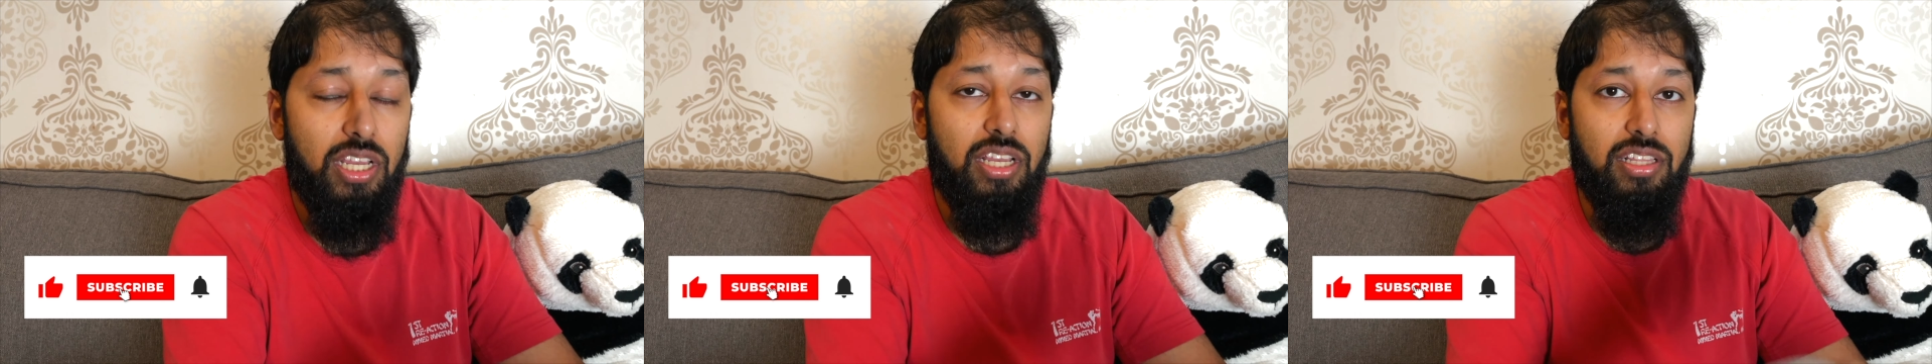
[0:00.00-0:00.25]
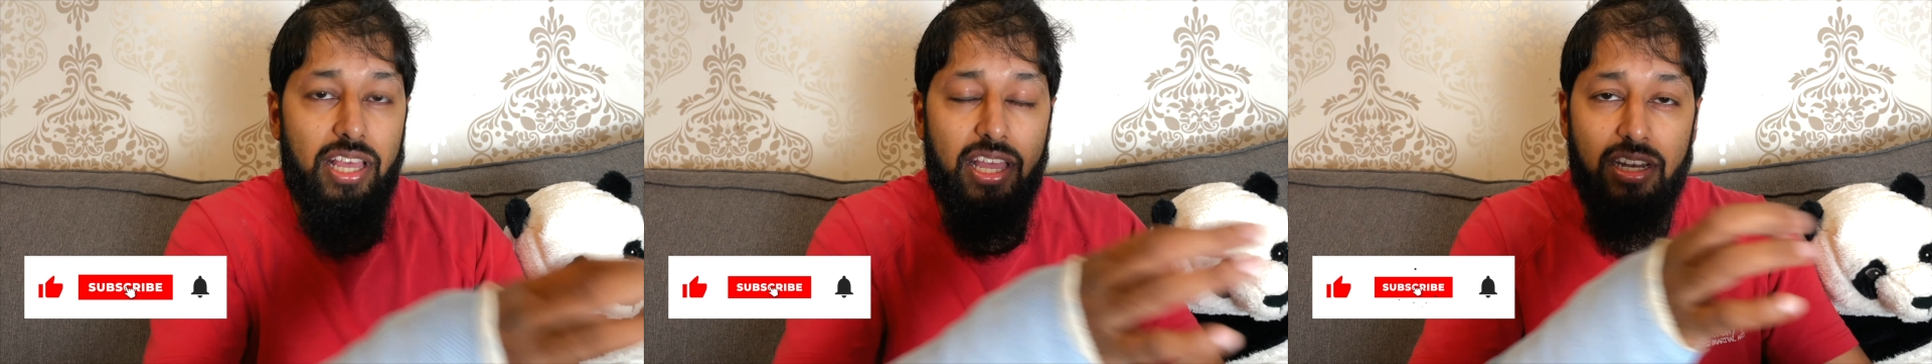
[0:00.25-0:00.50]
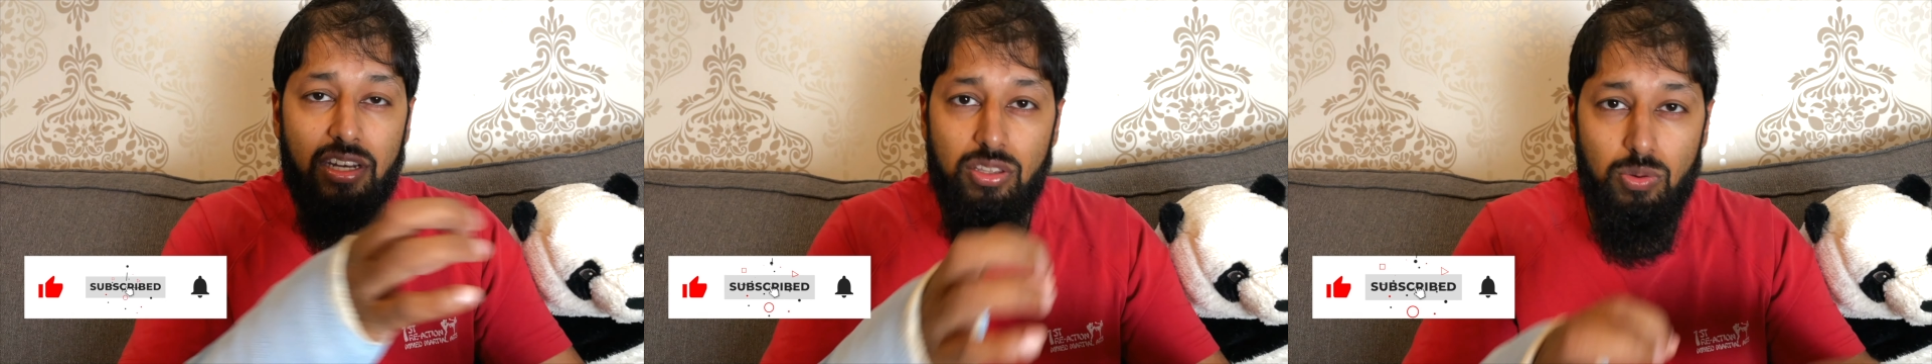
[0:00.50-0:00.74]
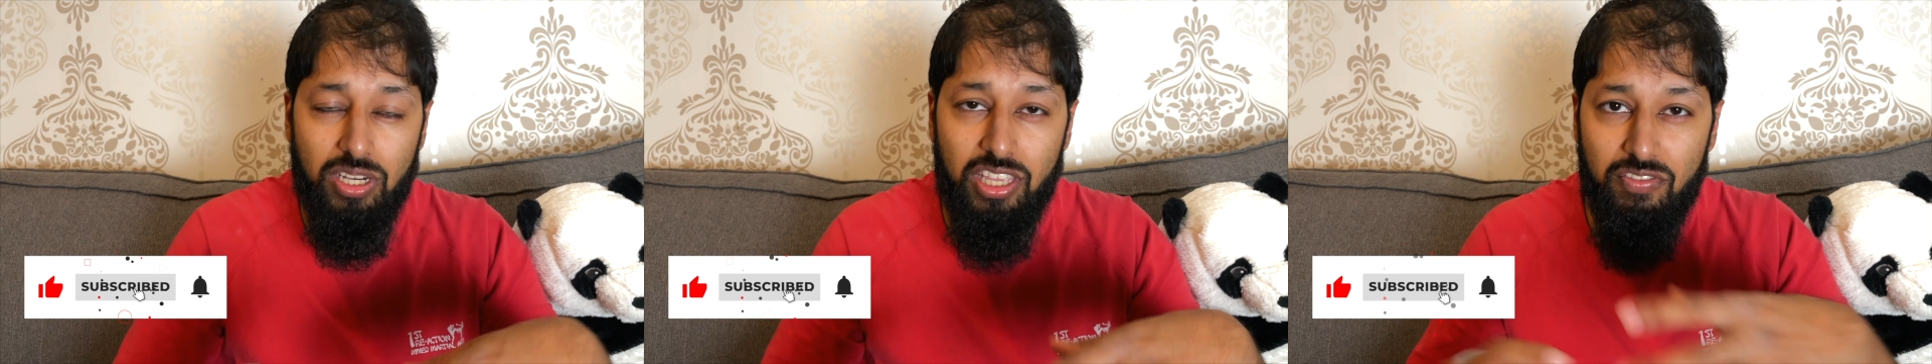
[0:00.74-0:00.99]
then you
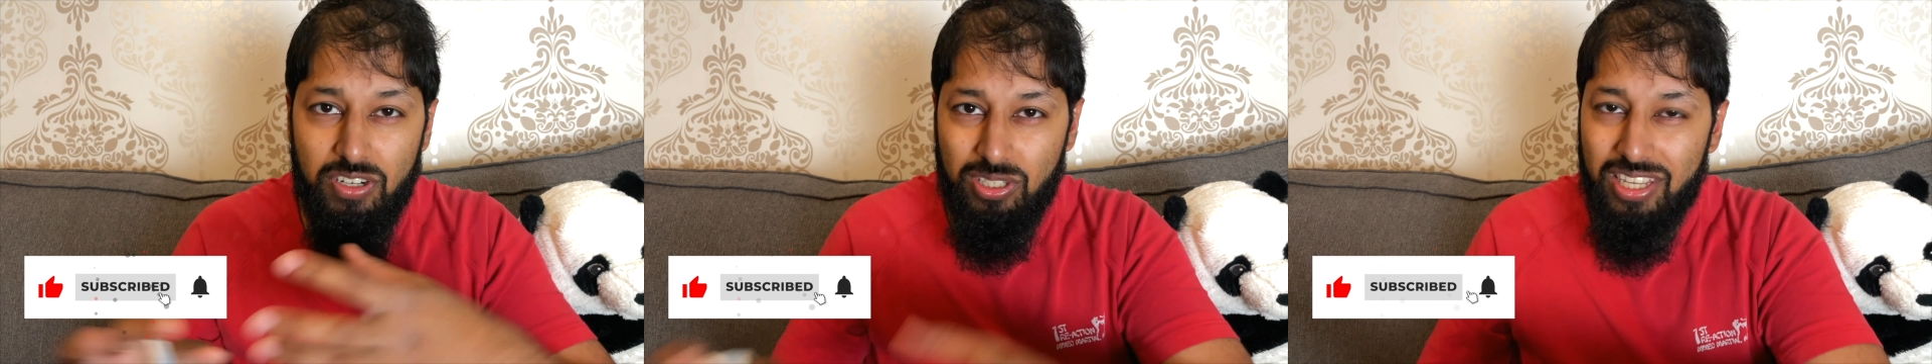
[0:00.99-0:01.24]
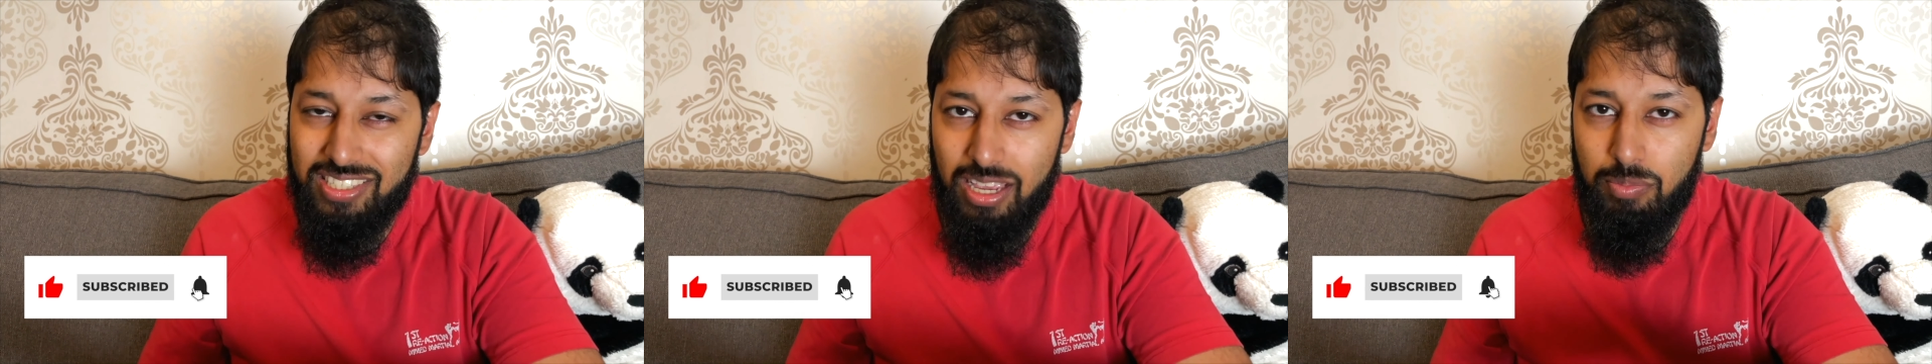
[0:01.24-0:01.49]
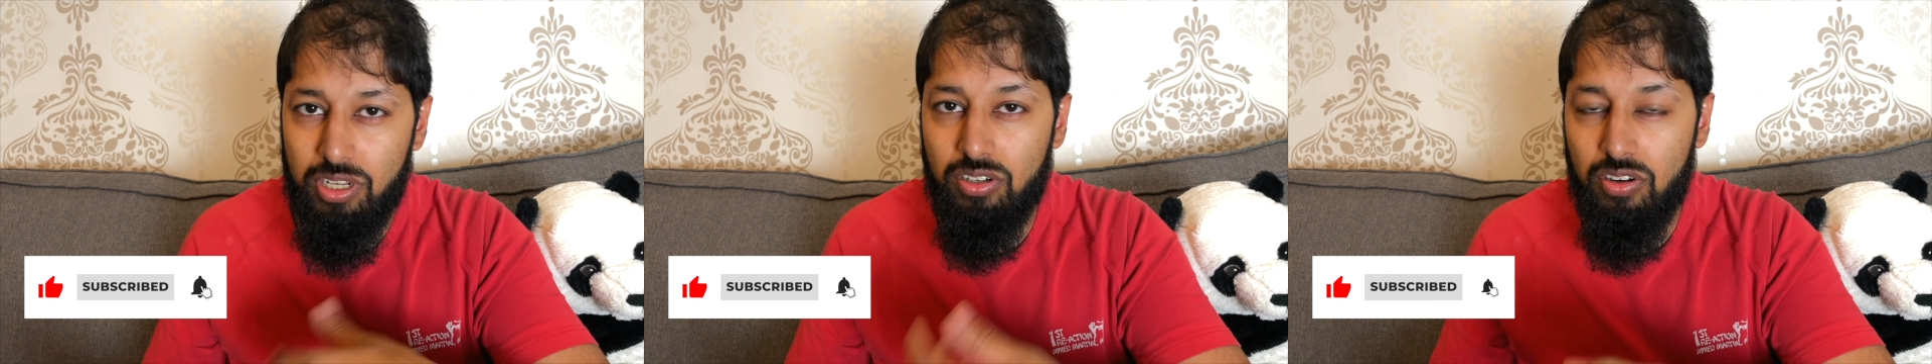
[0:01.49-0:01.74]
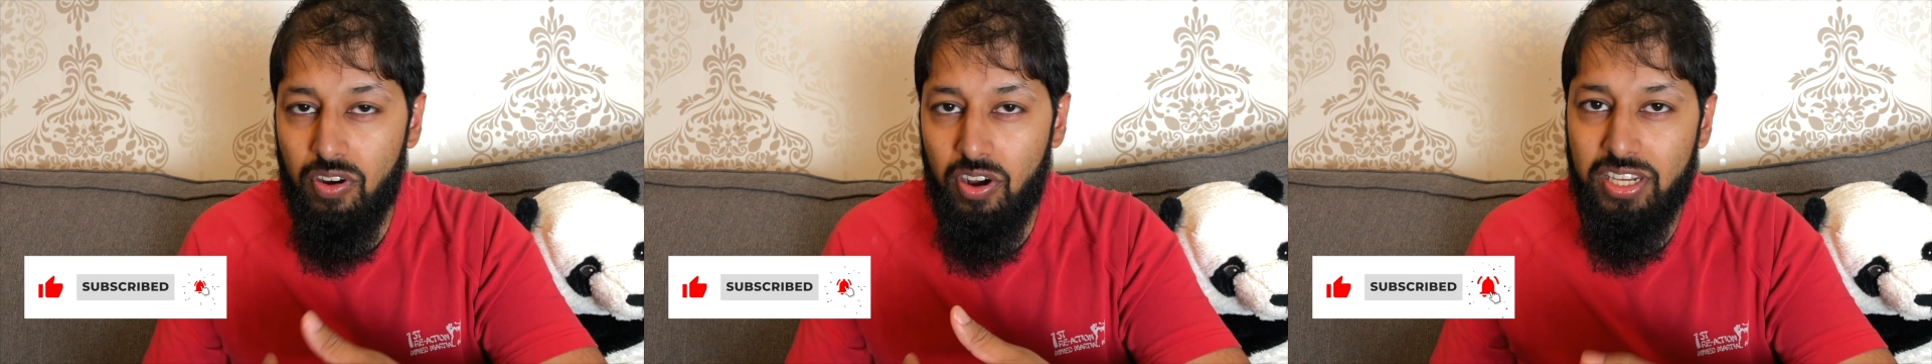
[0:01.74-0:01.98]
want to give it to the examiner,
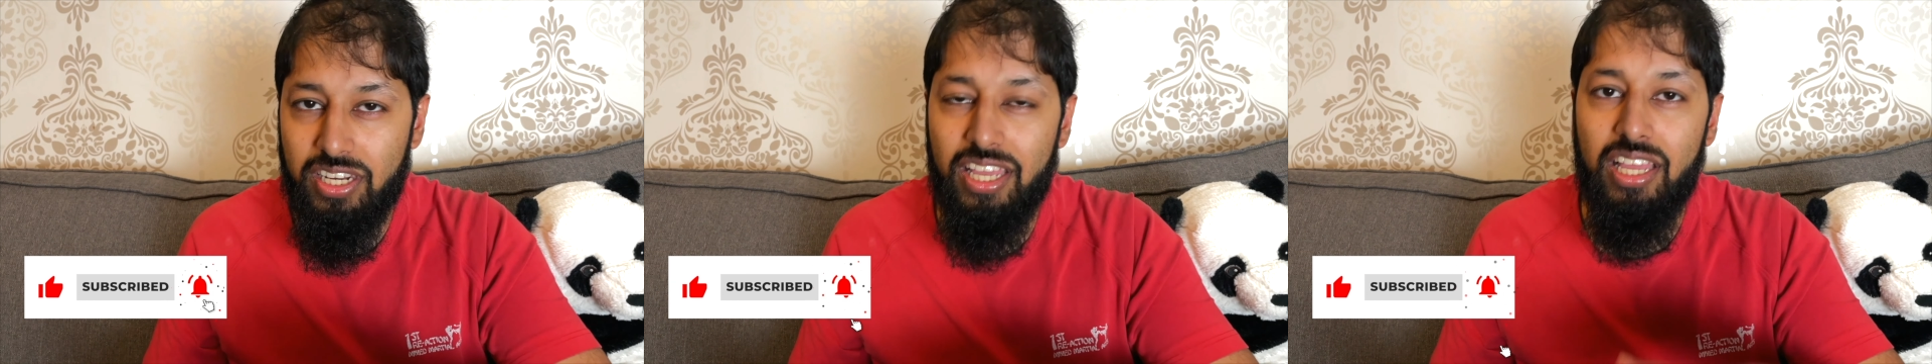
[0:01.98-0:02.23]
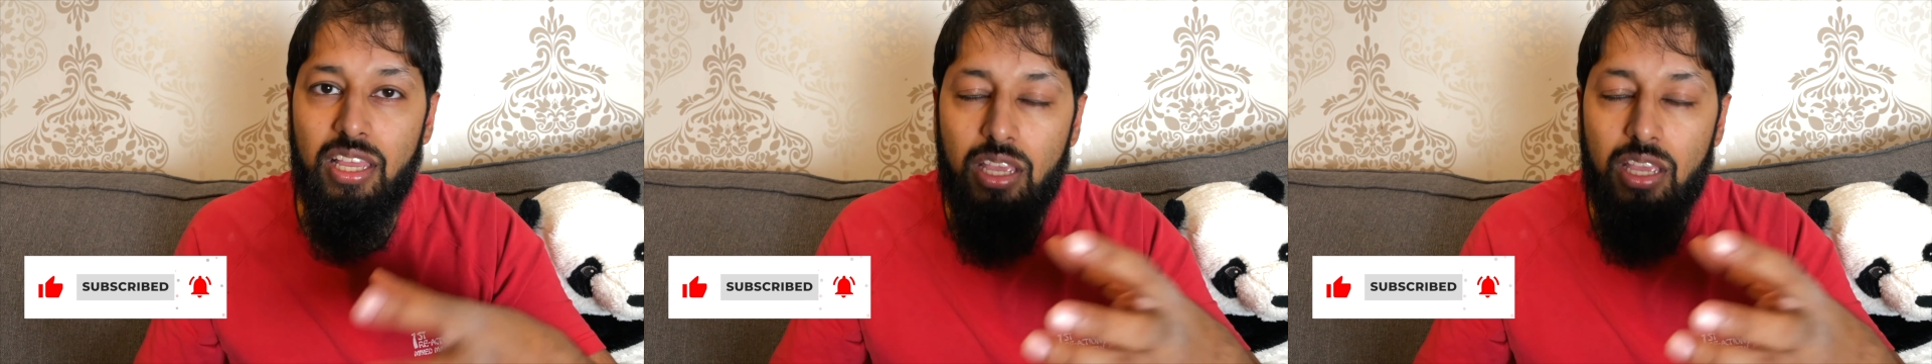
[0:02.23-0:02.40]
refine it,